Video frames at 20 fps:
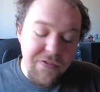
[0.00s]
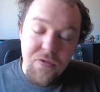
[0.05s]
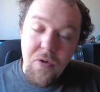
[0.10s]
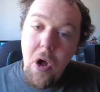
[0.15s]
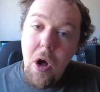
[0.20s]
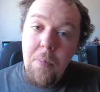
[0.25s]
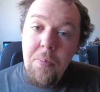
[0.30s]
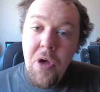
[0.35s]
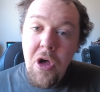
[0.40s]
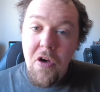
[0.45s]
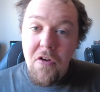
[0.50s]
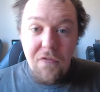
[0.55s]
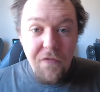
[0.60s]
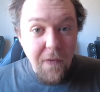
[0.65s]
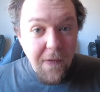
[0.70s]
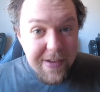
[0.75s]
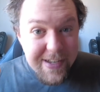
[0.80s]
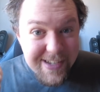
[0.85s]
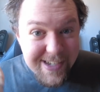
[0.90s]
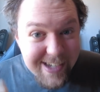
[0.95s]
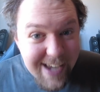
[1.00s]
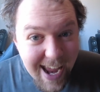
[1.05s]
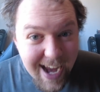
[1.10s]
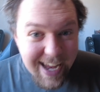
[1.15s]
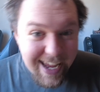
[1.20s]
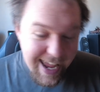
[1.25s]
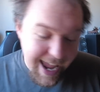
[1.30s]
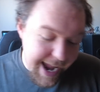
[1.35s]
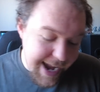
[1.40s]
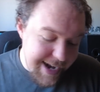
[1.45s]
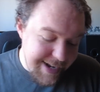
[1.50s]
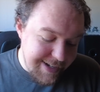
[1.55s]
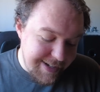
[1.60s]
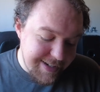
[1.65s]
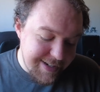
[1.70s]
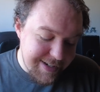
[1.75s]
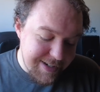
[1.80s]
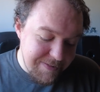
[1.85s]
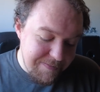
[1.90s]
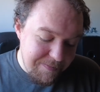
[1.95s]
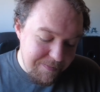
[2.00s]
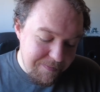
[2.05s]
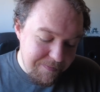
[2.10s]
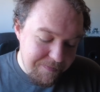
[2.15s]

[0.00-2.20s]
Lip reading: from for decades.